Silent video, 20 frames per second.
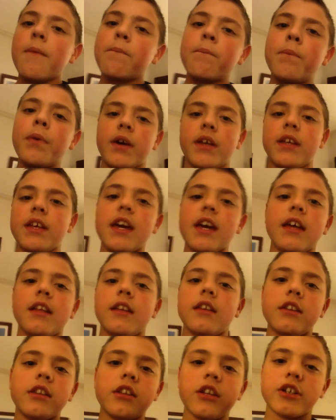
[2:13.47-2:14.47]
but
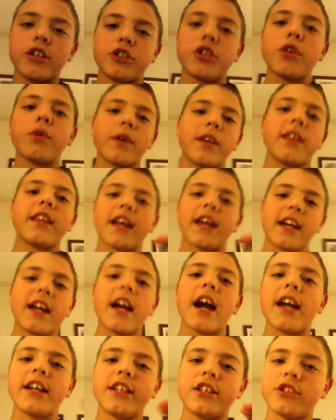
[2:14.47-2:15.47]
yet they're showing that
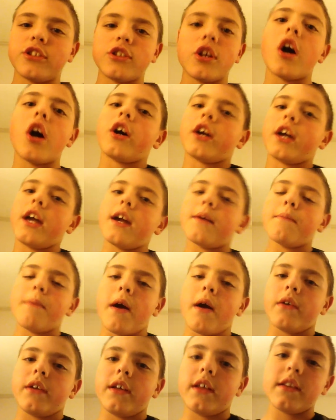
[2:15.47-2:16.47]
guy just talking
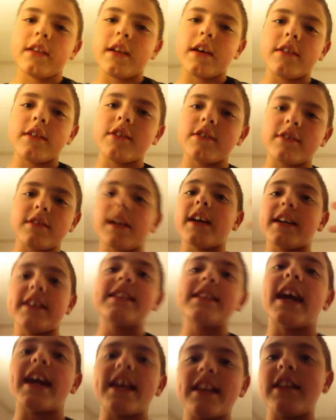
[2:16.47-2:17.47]
about it, and just
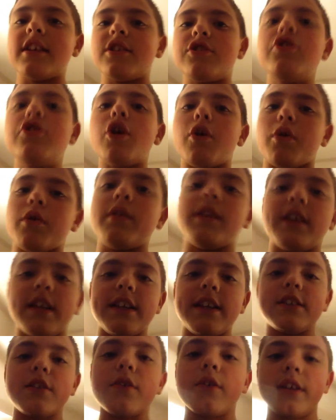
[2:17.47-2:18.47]
saying the joke that
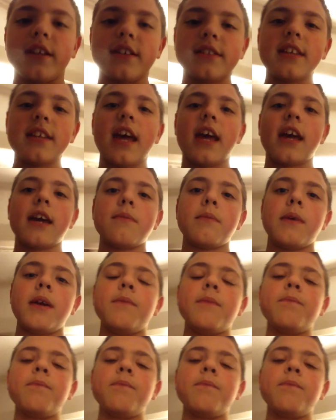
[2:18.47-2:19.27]
he's going to say, and